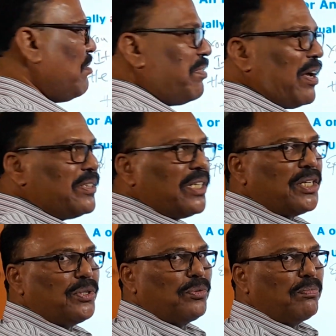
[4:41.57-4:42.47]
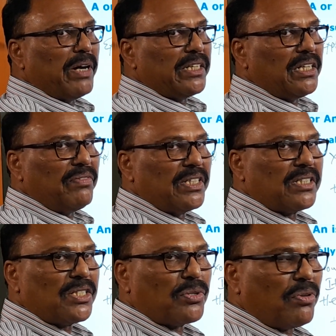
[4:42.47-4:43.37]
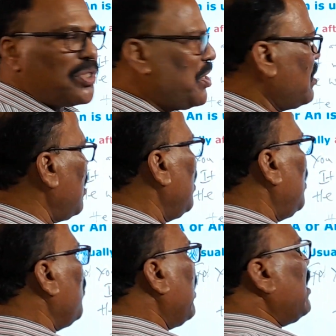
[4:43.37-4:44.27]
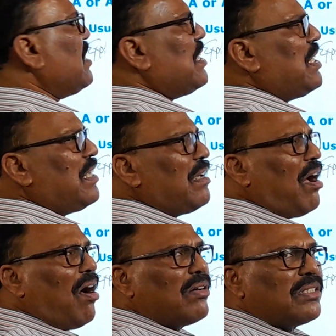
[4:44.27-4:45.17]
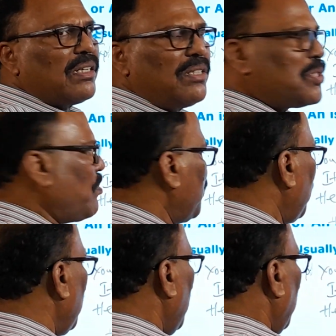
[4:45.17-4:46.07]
frighten you by giving such questions. You can easily answer this question.